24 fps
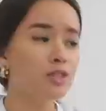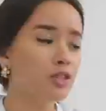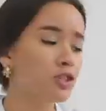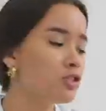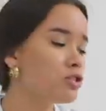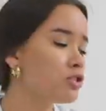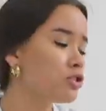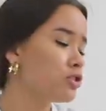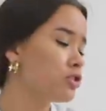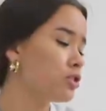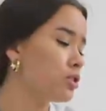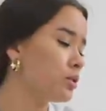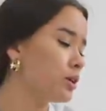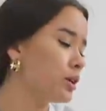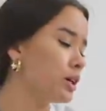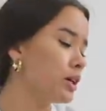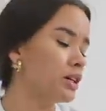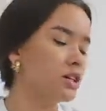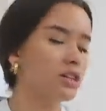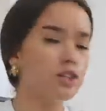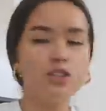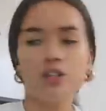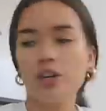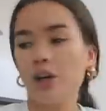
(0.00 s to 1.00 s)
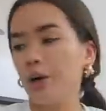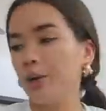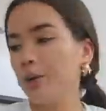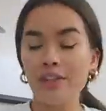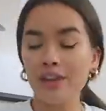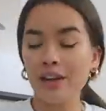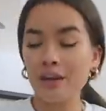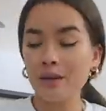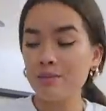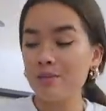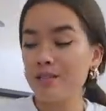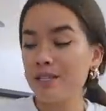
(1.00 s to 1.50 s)
It's just so good. So I
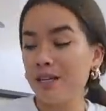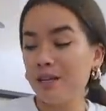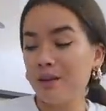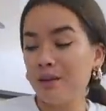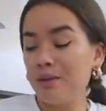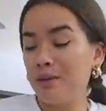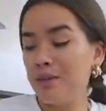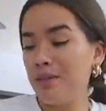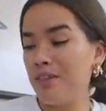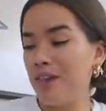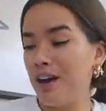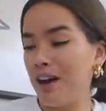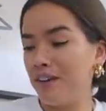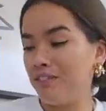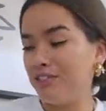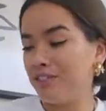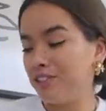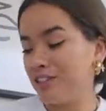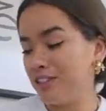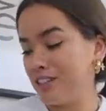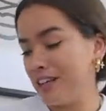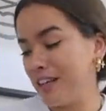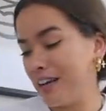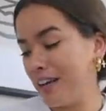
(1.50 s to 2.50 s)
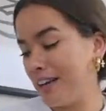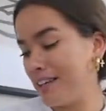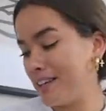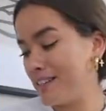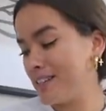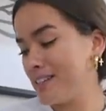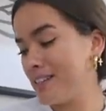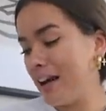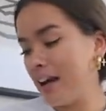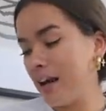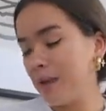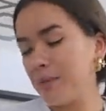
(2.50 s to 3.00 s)
think I'm done with that for the
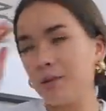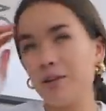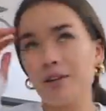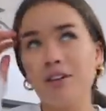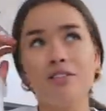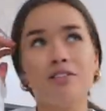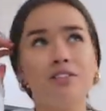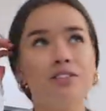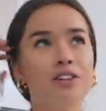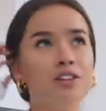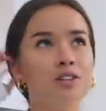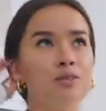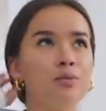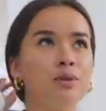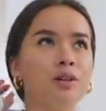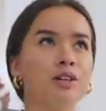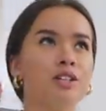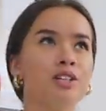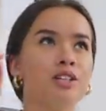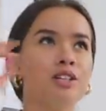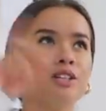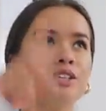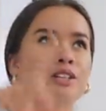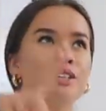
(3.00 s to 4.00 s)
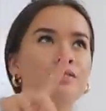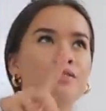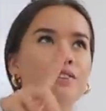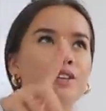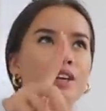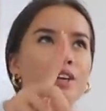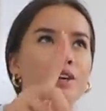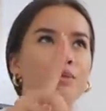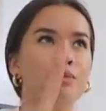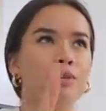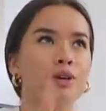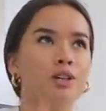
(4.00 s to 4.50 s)
night. I'm gonna finish watching this
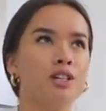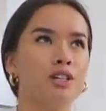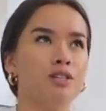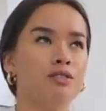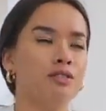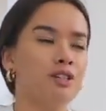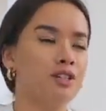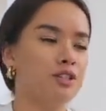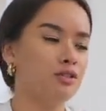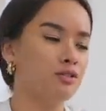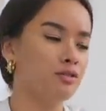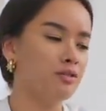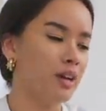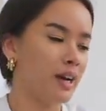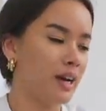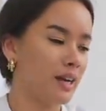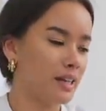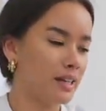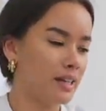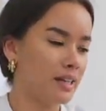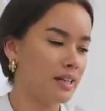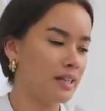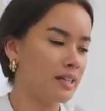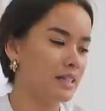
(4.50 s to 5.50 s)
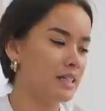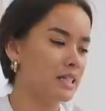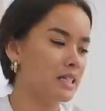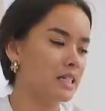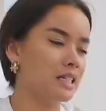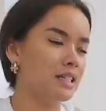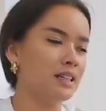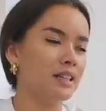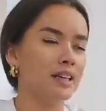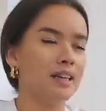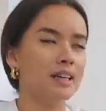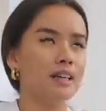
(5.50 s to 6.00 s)
video. I'm watching Rachel Ratke's
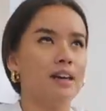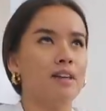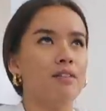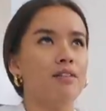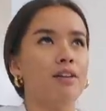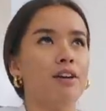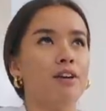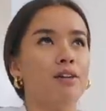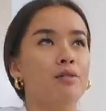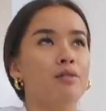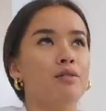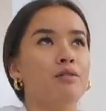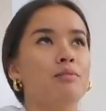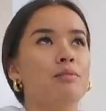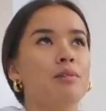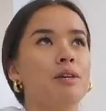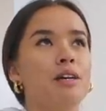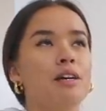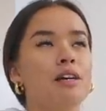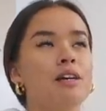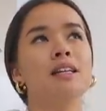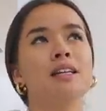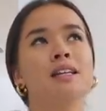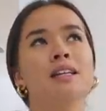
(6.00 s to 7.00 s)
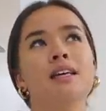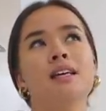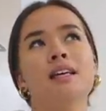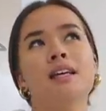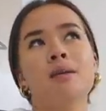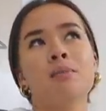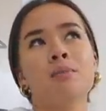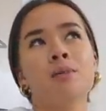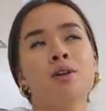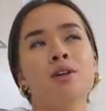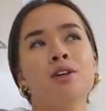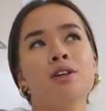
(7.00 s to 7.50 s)
like get ready with me and then
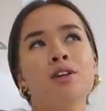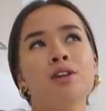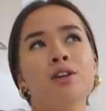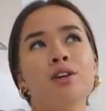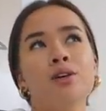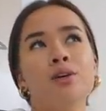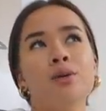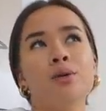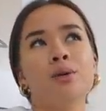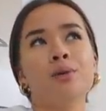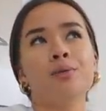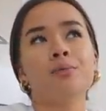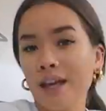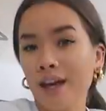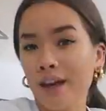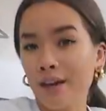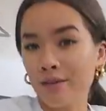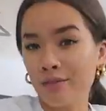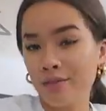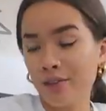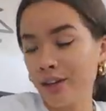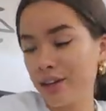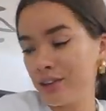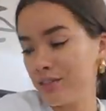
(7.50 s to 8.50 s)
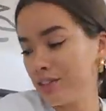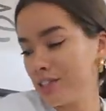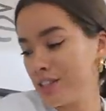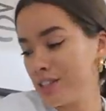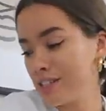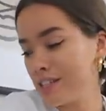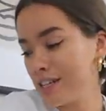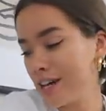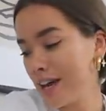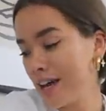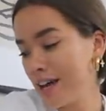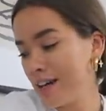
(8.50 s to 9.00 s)
I'm gonna go get I'm ready for the
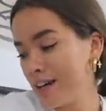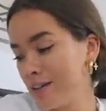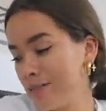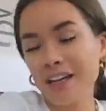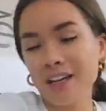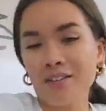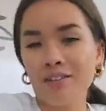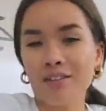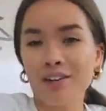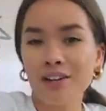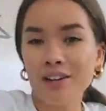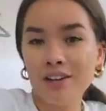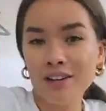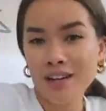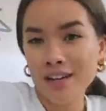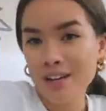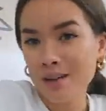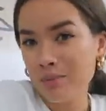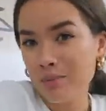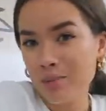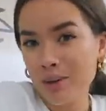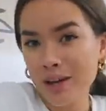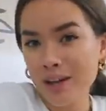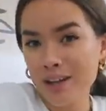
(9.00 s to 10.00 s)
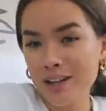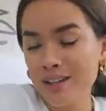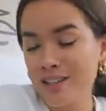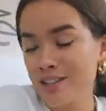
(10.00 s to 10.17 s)
day. Get ready to get in bed.